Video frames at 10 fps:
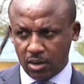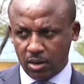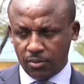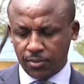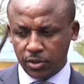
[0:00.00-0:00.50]

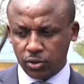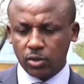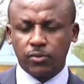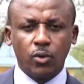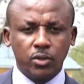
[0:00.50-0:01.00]

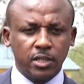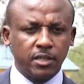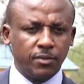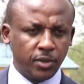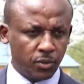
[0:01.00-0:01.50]
shortfalls in
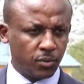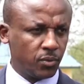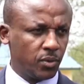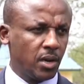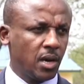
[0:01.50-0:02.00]
revenue
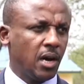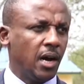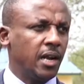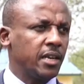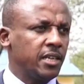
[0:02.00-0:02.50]

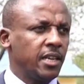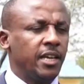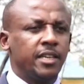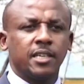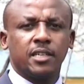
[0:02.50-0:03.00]
and the
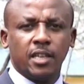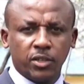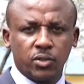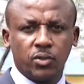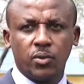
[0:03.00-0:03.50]
delays at
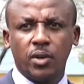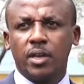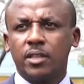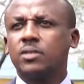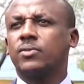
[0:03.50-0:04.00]
national,
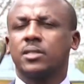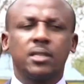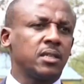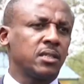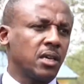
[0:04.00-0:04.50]
these
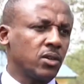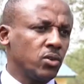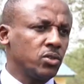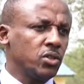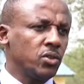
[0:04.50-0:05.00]
facilities can
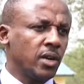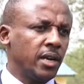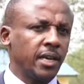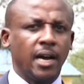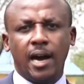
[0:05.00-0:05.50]
continue
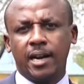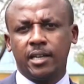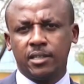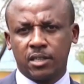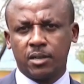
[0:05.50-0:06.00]
running
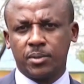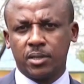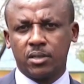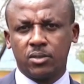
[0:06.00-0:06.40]
uninterrupted.